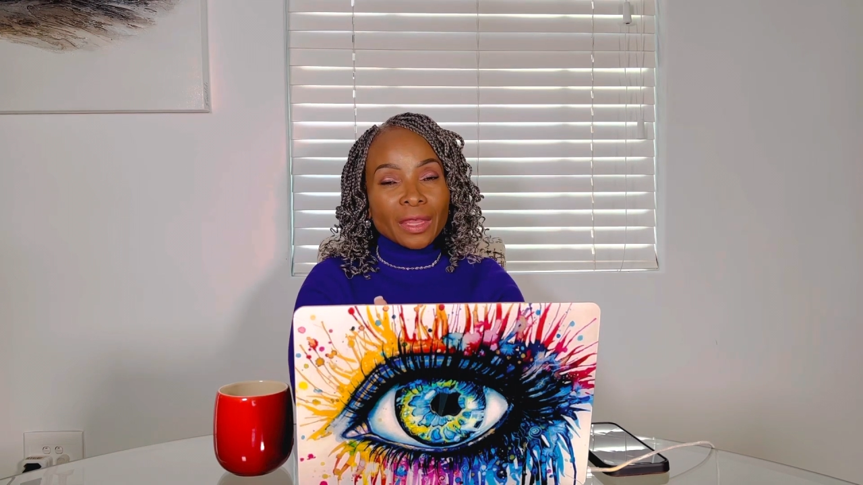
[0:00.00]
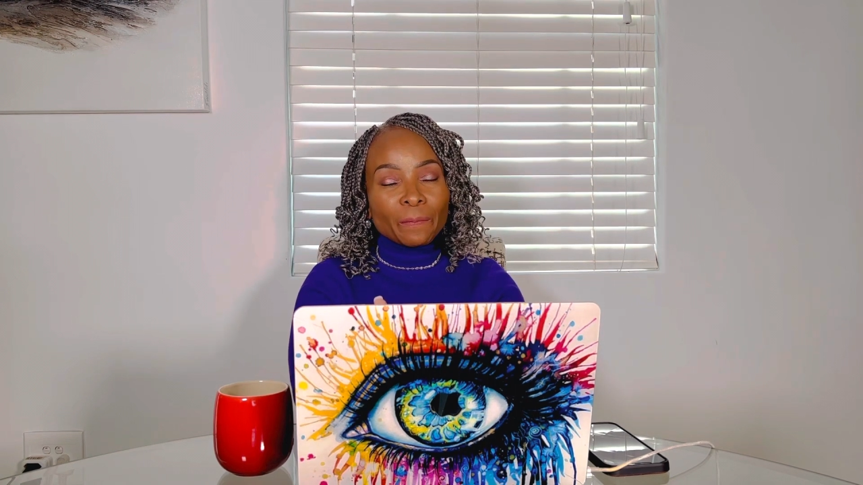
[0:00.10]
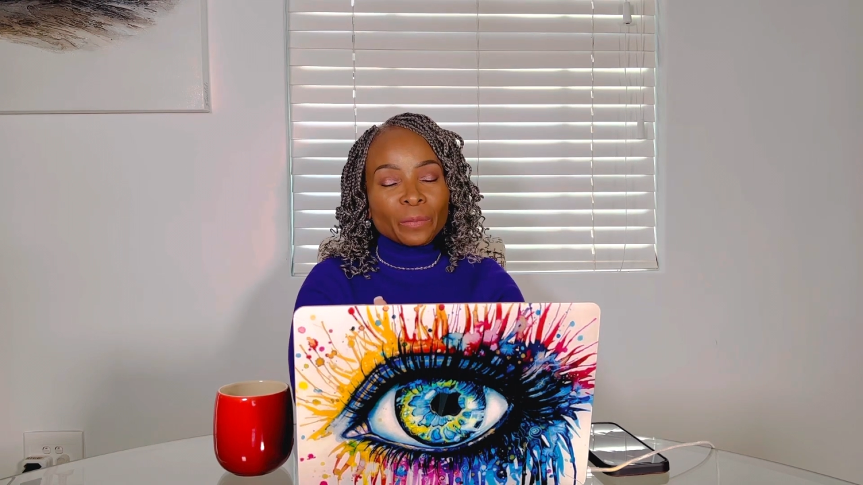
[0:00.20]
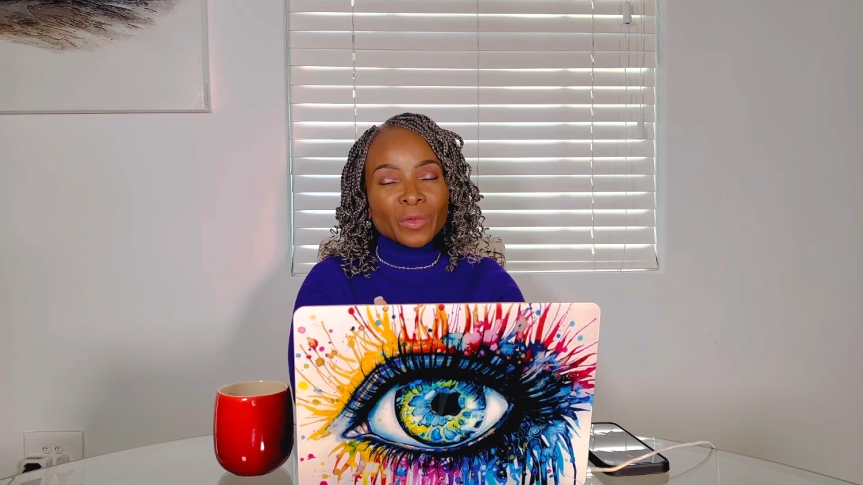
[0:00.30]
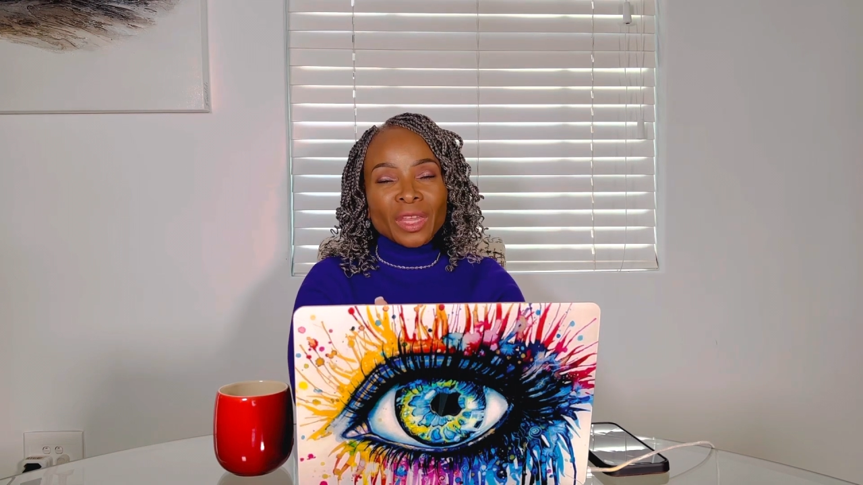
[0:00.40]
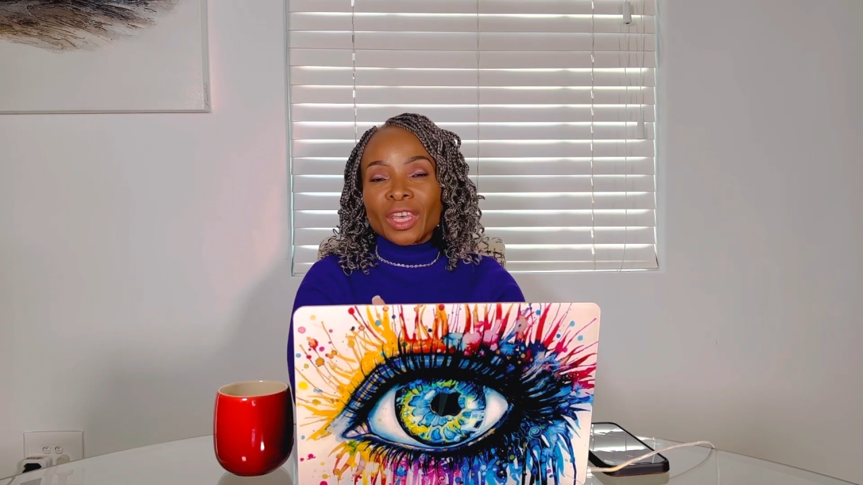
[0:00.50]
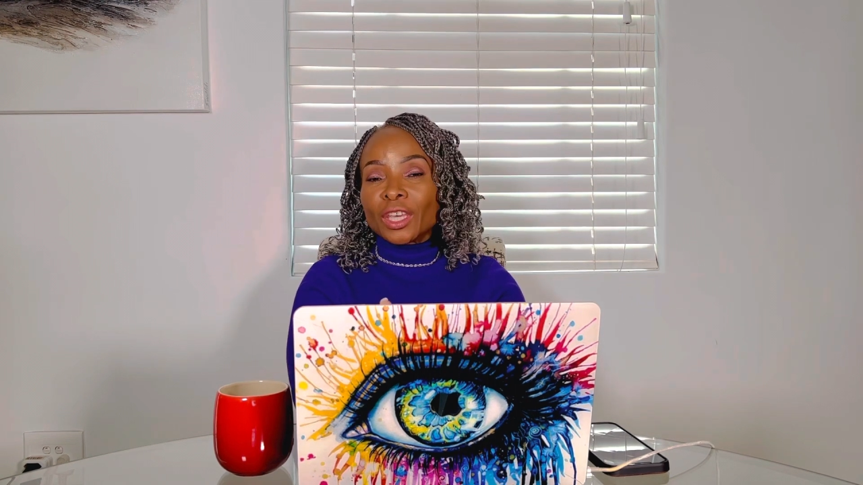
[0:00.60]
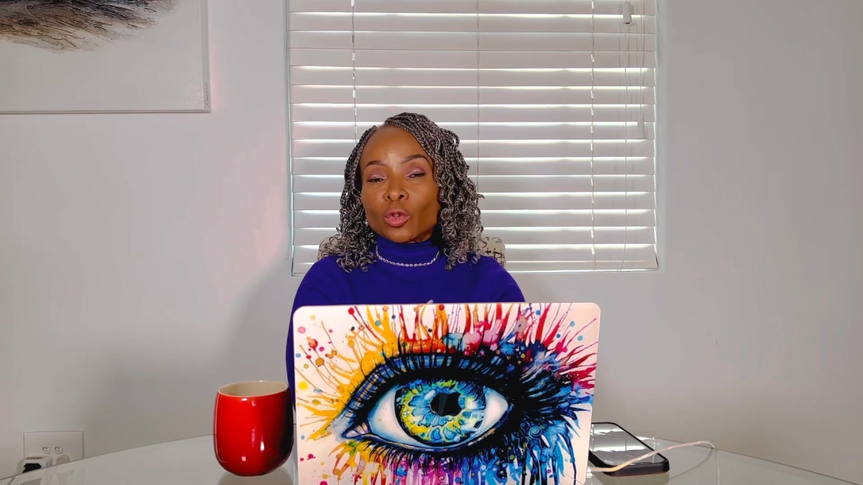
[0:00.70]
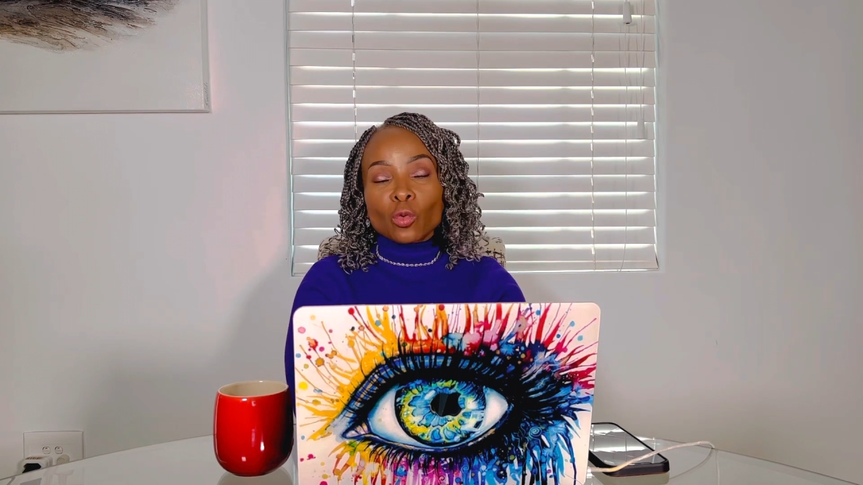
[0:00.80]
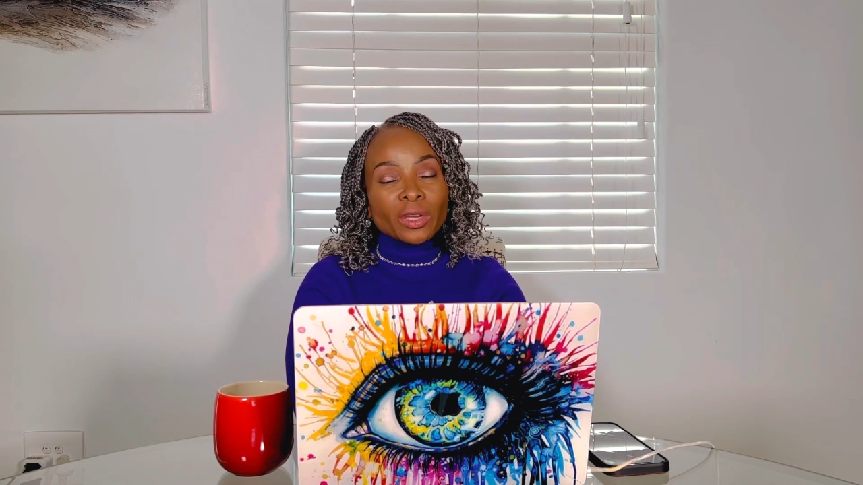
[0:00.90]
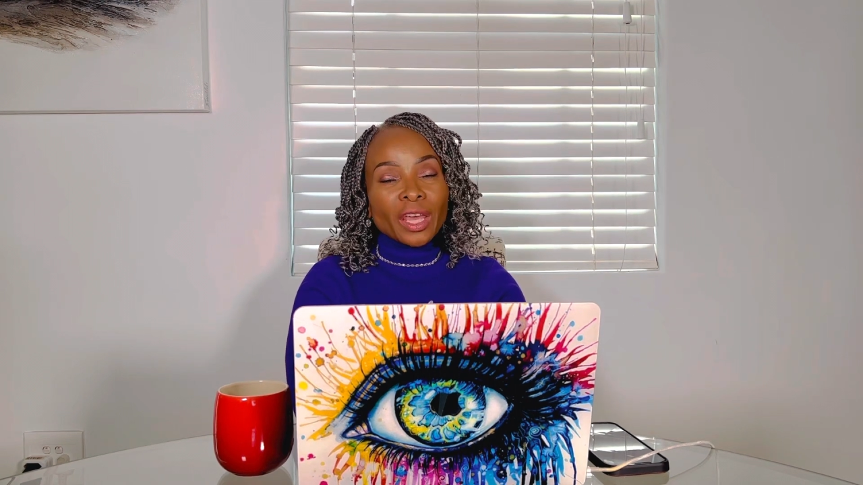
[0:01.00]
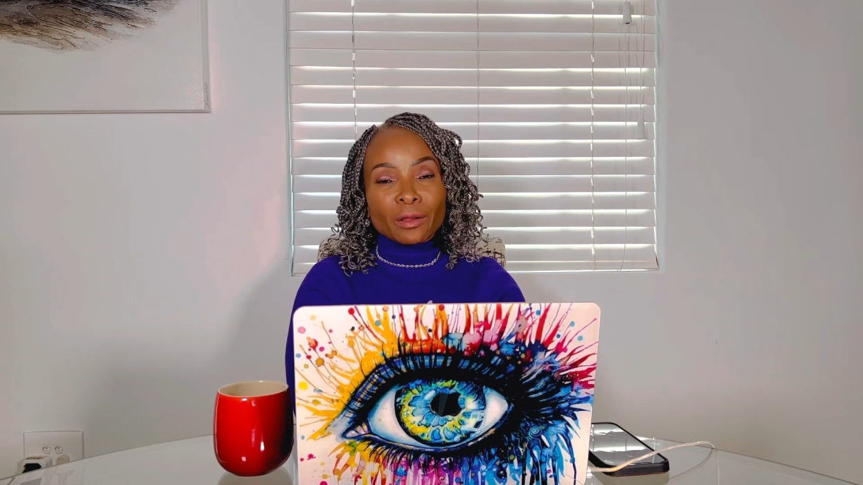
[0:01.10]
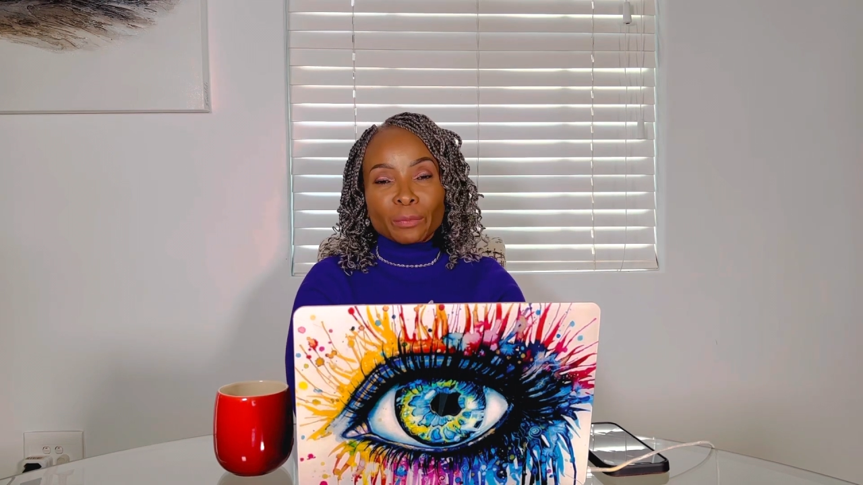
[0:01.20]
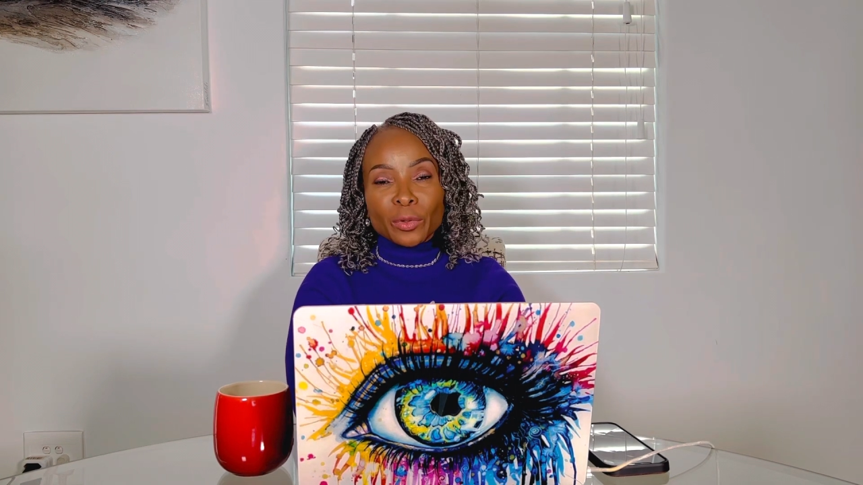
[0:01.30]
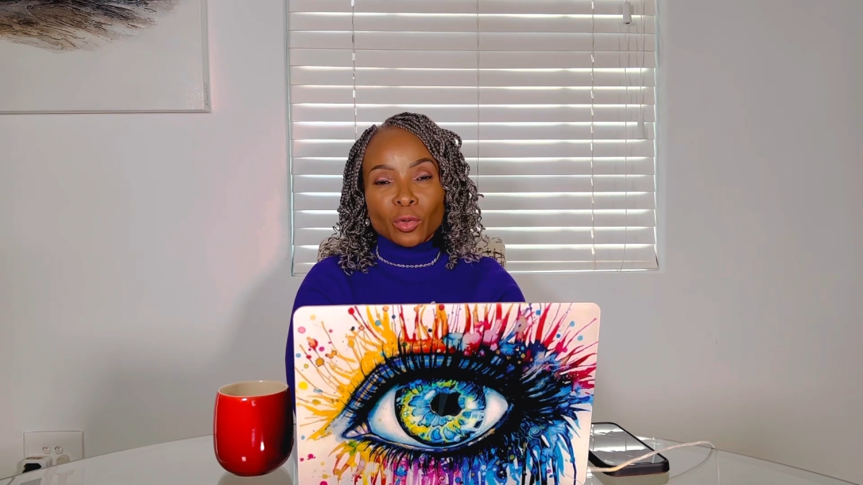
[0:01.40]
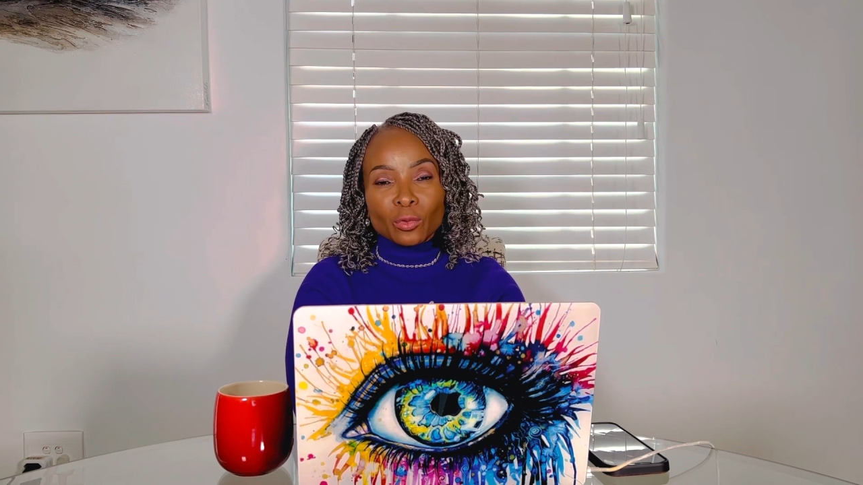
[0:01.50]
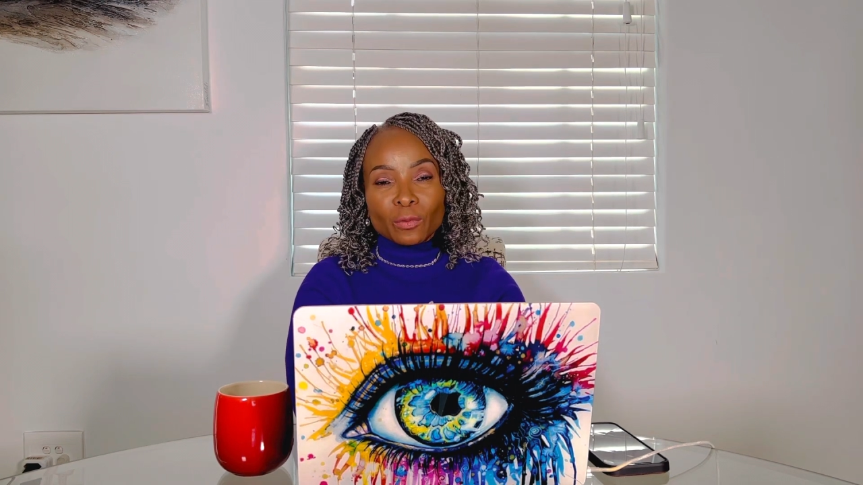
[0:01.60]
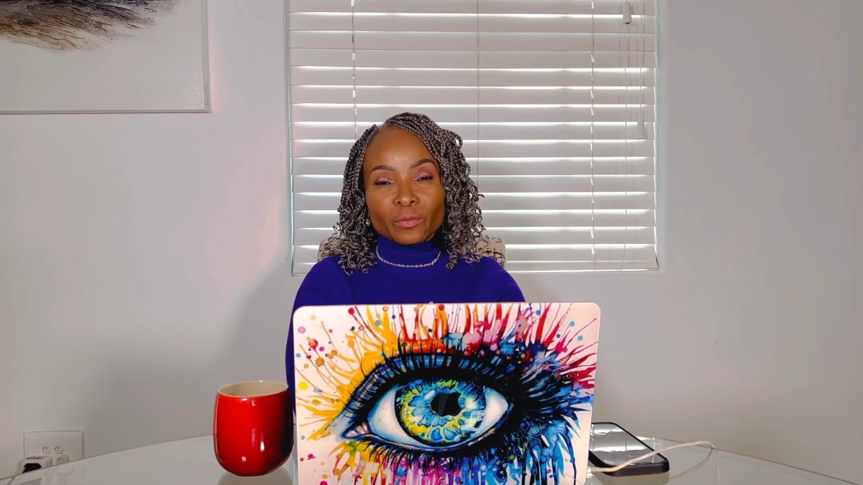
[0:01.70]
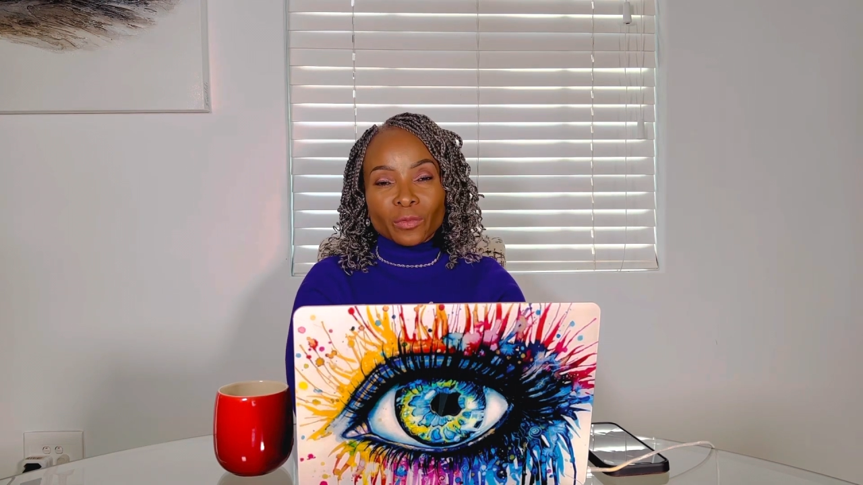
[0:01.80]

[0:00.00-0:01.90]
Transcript: them, it won't help you.